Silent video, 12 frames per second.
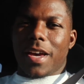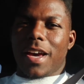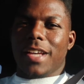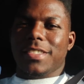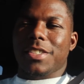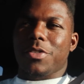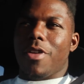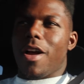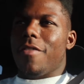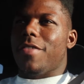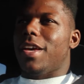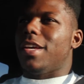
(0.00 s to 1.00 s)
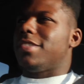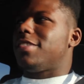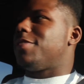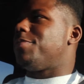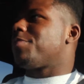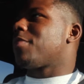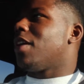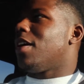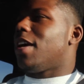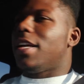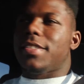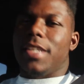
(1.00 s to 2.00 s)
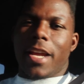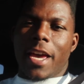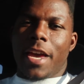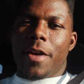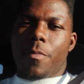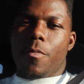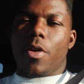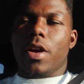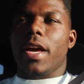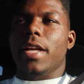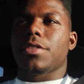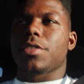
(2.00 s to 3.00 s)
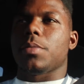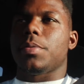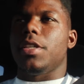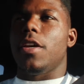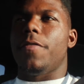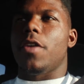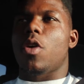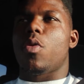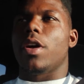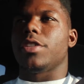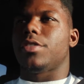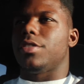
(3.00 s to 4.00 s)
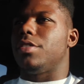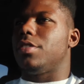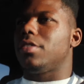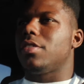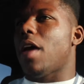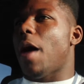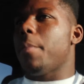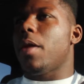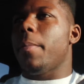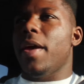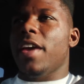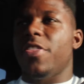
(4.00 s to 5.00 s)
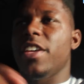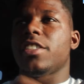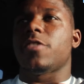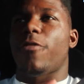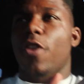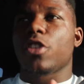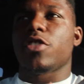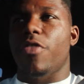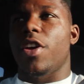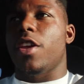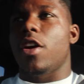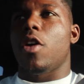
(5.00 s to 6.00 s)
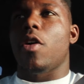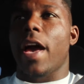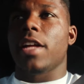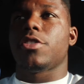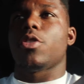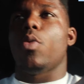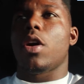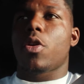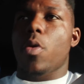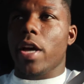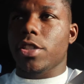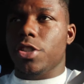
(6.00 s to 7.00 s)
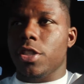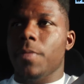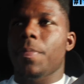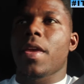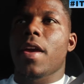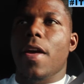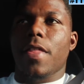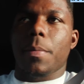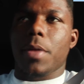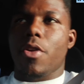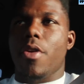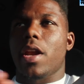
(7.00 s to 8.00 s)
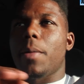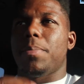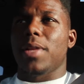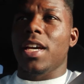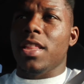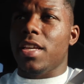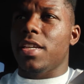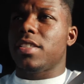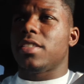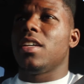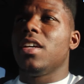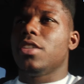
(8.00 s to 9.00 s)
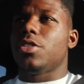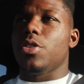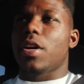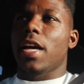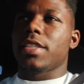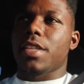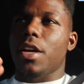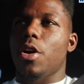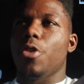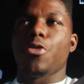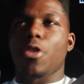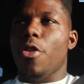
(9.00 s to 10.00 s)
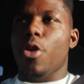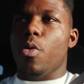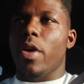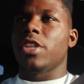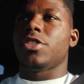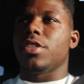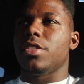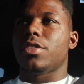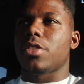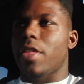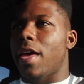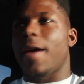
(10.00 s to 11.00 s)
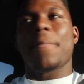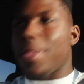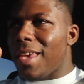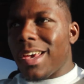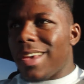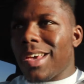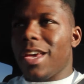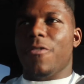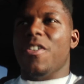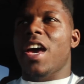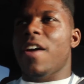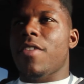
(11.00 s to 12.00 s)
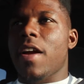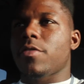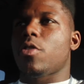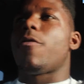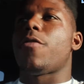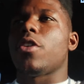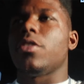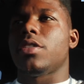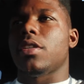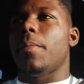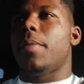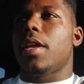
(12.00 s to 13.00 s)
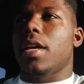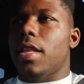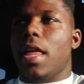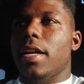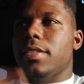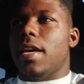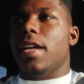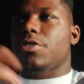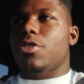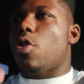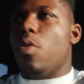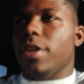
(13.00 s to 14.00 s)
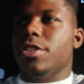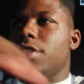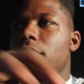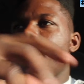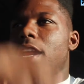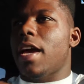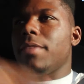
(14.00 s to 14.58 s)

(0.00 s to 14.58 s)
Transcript: guys? It's GrawVez, and today we're gonna answer some CFL questions. I'm gonna make this first video answer one question, and I'm gonna create a playlist so you guys can go through all the questions so that if I ever have to refer to somebody to like to answer a question that